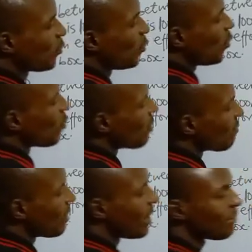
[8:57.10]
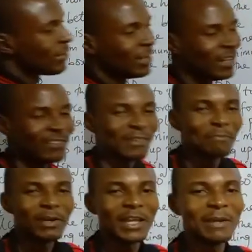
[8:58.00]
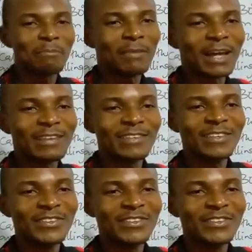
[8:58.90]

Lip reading: 2 over 5, it simply implies